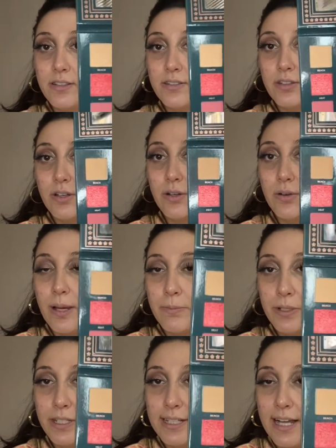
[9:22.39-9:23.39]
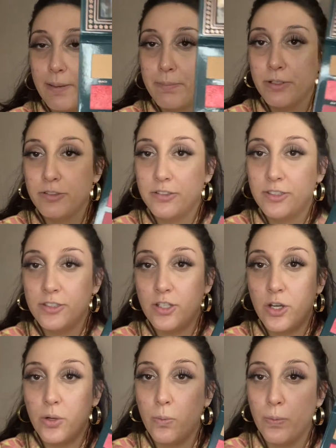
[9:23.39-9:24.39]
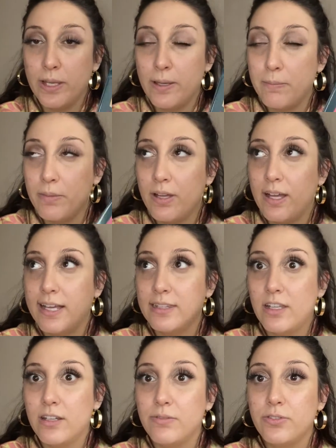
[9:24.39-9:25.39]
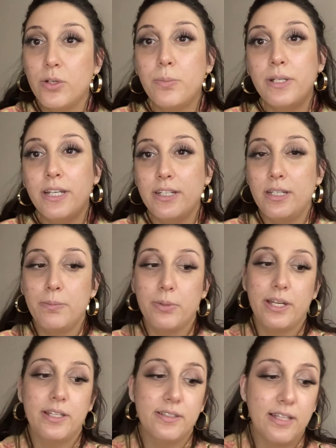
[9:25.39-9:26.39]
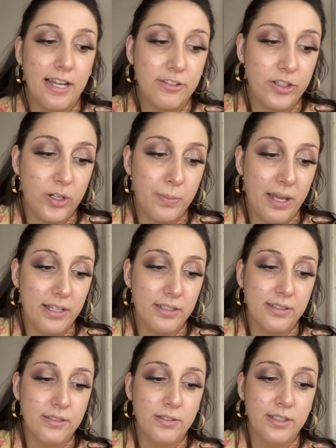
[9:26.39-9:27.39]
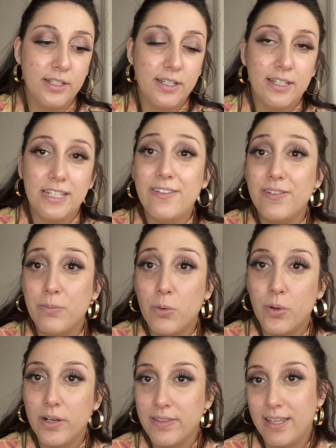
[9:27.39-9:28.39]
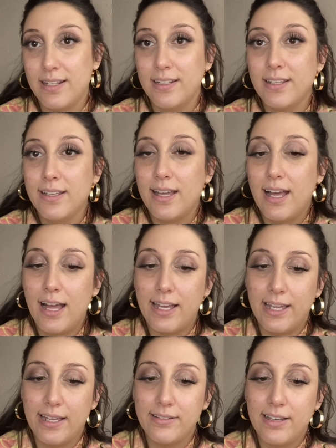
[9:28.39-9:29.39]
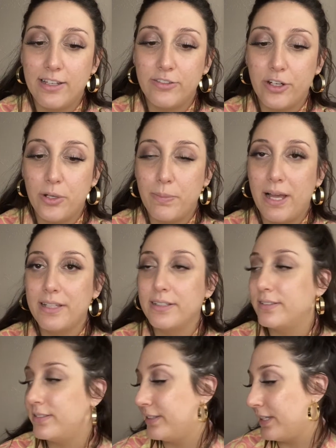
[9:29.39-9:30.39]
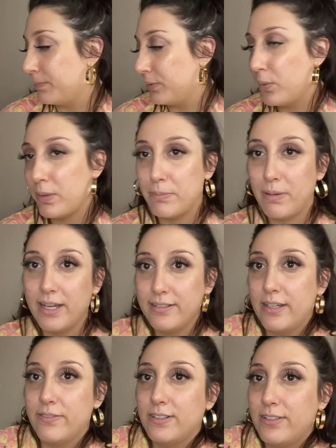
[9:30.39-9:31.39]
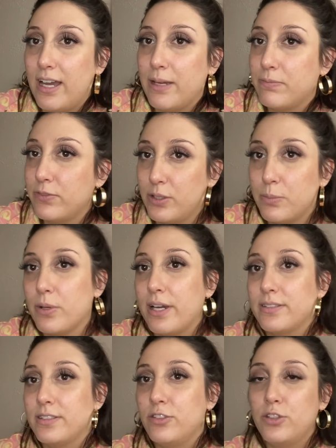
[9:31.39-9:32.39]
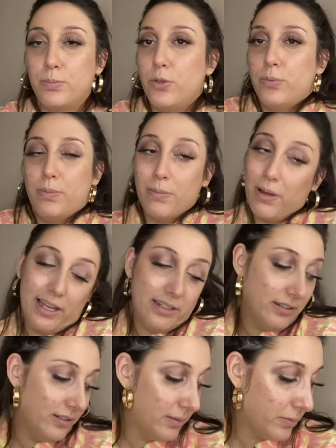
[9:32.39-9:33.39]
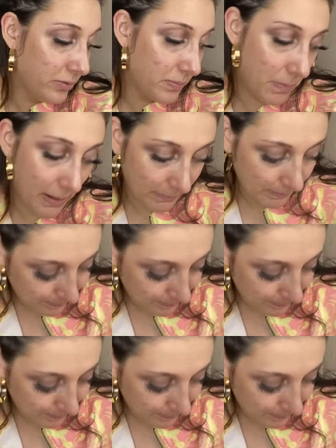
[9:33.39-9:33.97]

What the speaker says: So I'm really glad I purchased this on a whim. I love so many indie brand eyeshadow palettes, even more than high-end eyeshadow palettes. They blow my mind every time for the price. It just blows my mind. It blows my mind.